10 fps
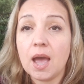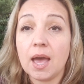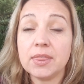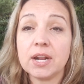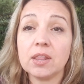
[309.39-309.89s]

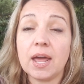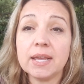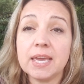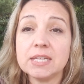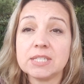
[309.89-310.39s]
And then a lot
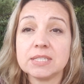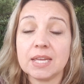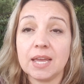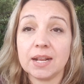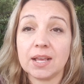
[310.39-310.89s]
of cases,
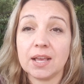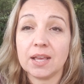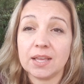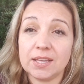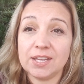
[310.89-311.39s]
it,
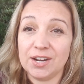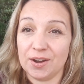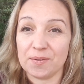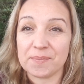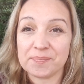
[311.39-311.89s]
you
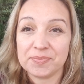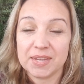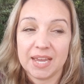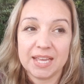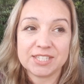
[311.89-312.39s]
know,
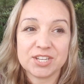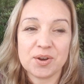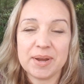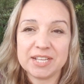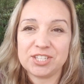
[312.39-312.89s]
it's
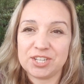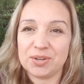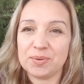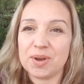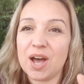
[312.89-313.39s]
going
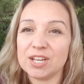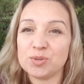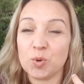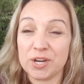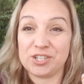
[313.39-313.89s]
to cause
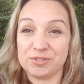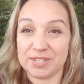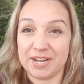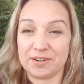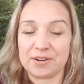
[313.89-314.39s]
more issues
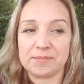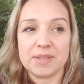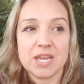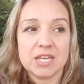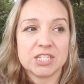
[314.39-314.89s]
later.
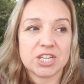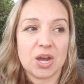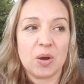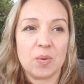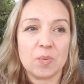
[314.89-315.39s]

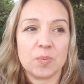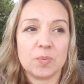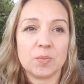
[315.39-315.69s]
So